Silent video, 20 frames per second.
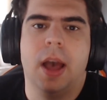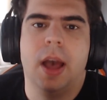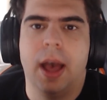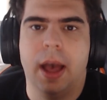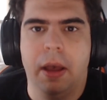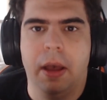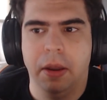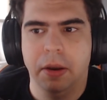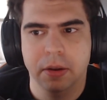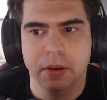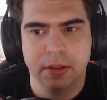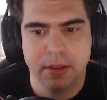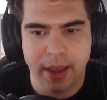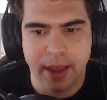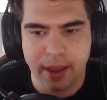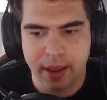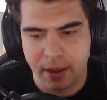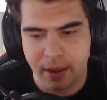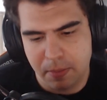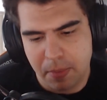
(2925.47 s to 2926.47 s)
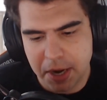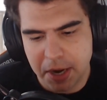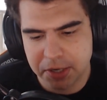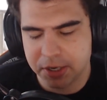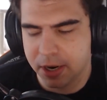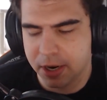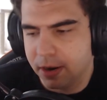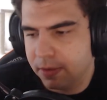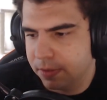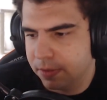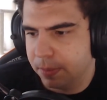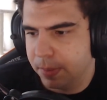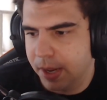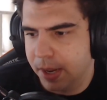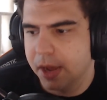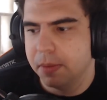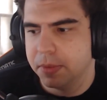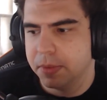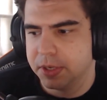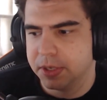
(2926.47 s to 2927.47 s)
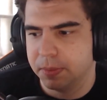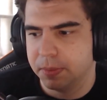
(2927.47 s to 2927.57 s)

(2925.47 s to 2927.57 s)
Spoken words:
And taking my share of the blame is